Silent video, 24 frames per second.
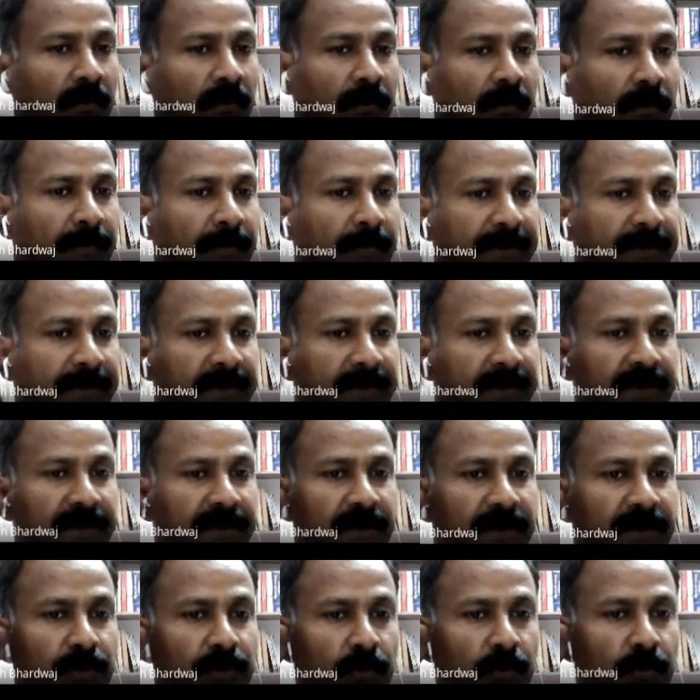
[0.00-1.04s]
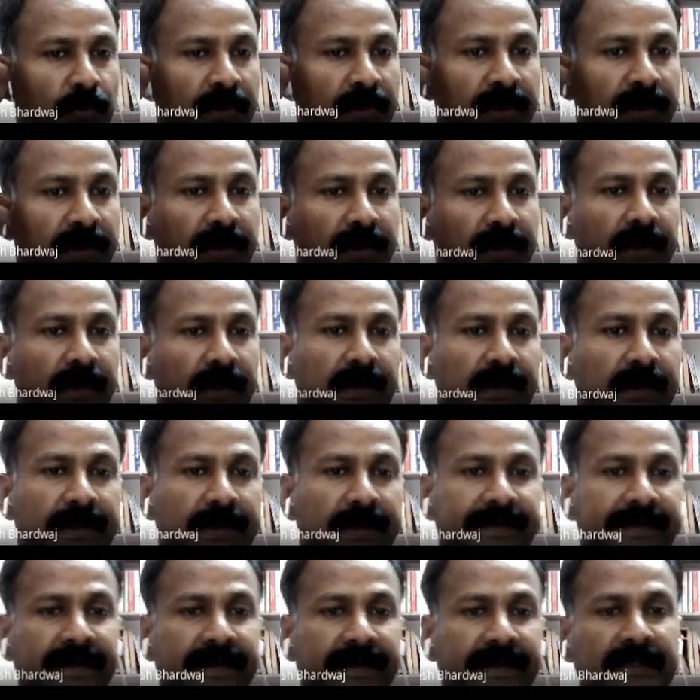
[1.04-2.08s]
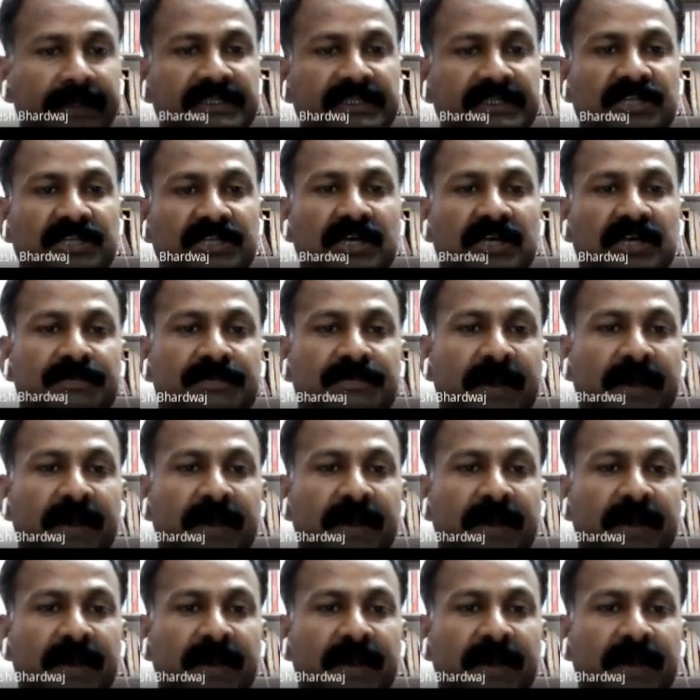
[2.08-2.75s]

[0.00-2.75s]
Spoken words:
between the two electrically charged